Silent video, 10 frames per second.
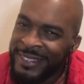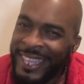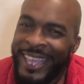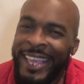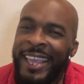
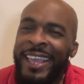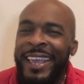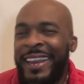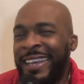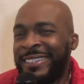
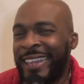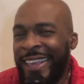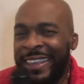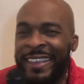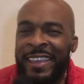And I
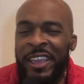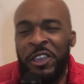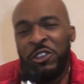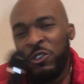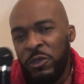say,
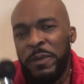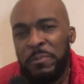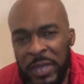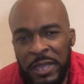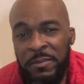you can
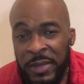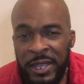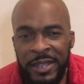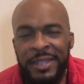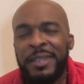beat
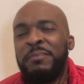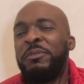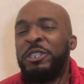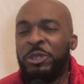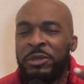me,
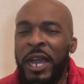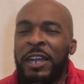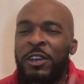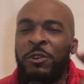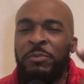but you're
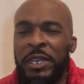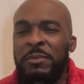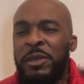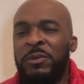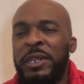not gonna beat
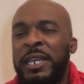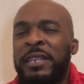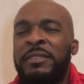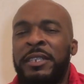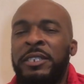me with that
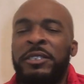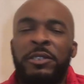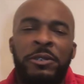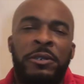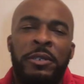stitching
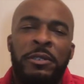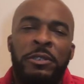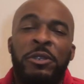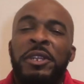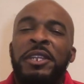cord.
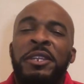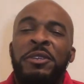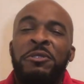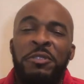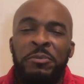You need to
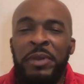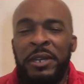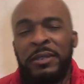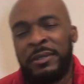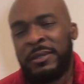use a belt.